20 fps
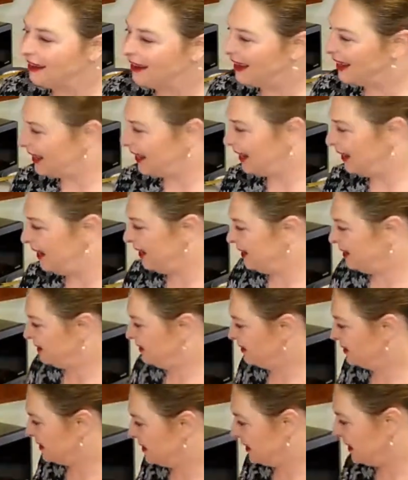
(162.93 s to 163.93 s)

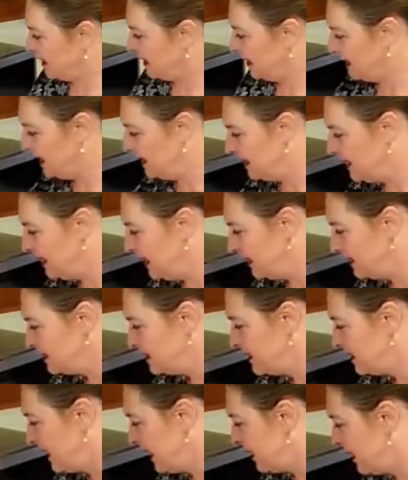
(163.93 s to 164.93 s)
And there's
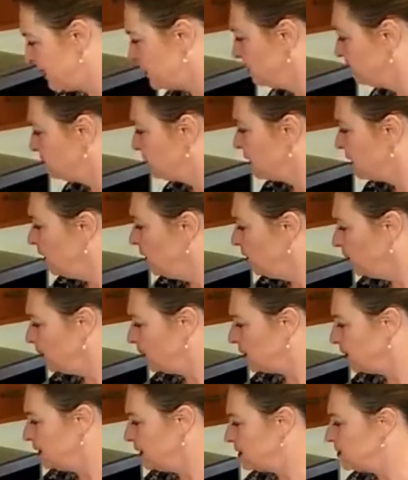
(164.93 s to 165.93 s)
that. We're
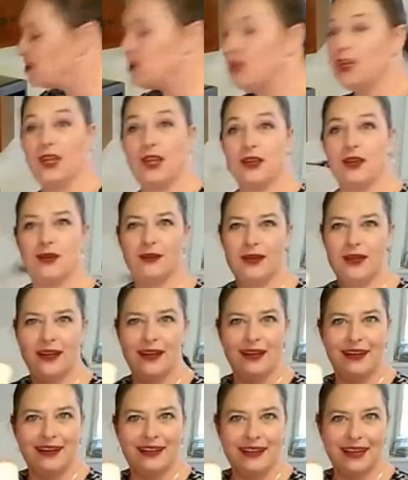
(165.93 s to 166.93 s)
going to
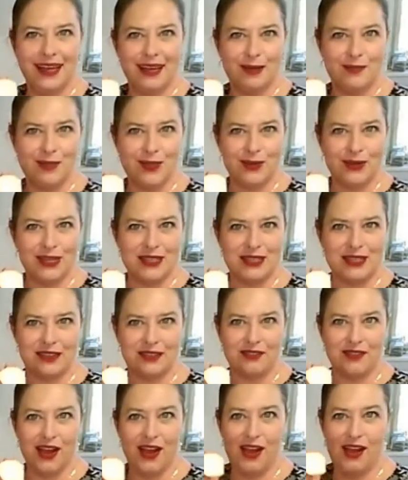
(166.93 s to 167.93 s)
cut up the rest
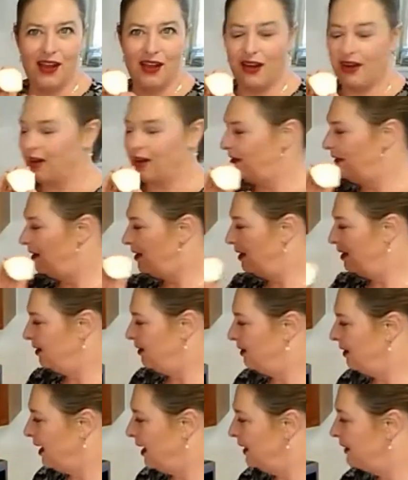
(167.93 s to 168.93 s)
of our
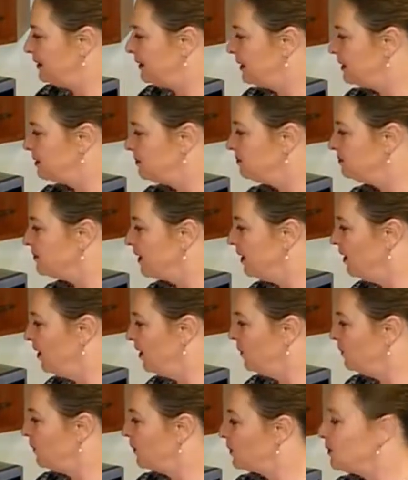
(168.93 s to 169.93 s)
onion.
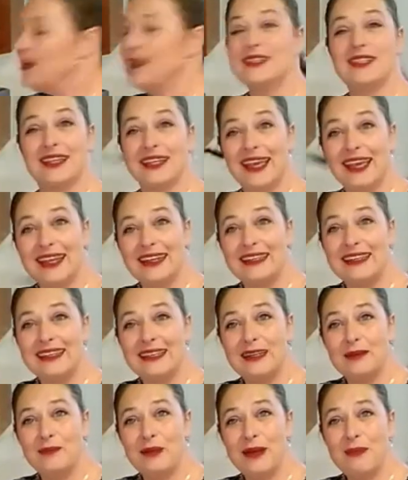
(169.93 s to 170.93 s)
We're going to cut a
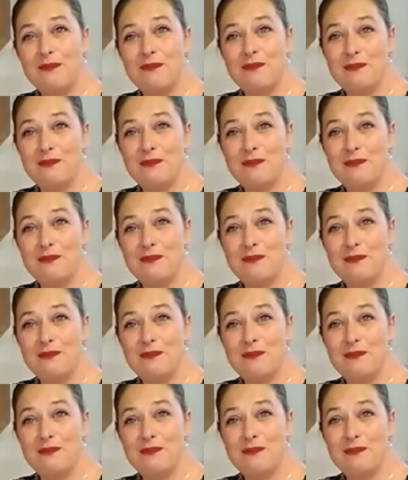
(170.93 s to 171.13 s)
little bit of